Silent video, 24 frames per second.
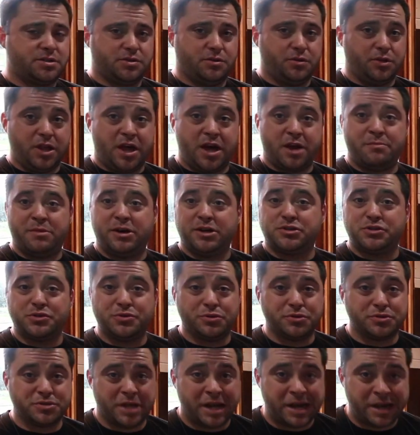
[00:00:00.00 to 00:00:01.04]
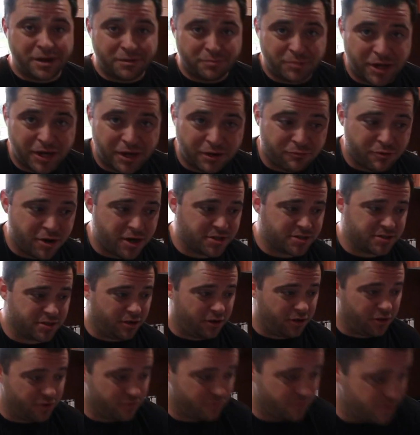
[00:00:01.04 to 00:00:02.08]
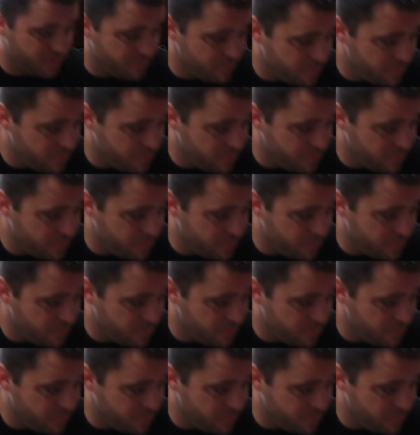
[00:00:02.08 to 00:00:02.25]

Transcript: so a lot of my tools ended up getting rust all over